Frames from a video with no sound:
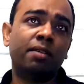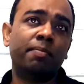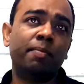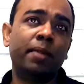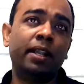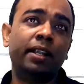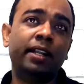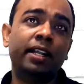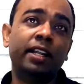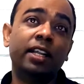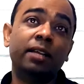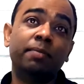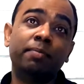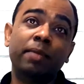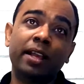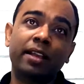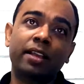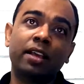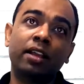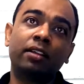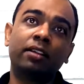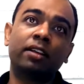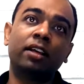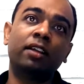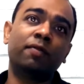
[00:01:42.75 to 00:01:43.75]
maintaining my
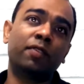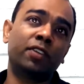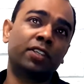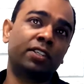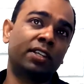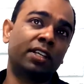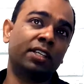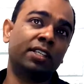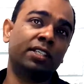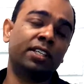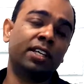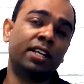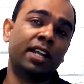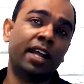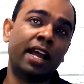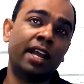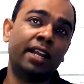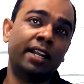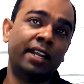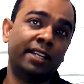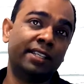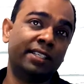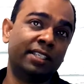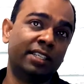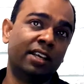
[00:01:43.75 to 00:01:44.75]
infrastructure
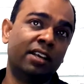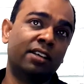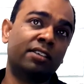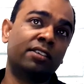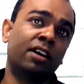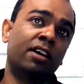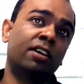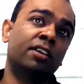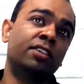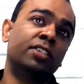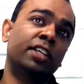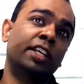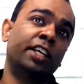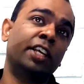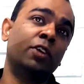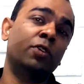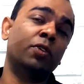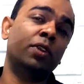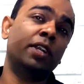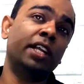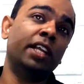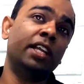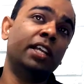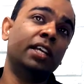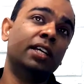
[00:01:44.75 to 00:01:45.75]
and its uh,
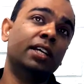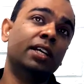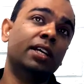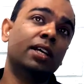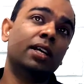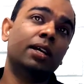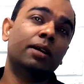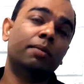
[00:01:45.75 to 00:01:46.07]
security.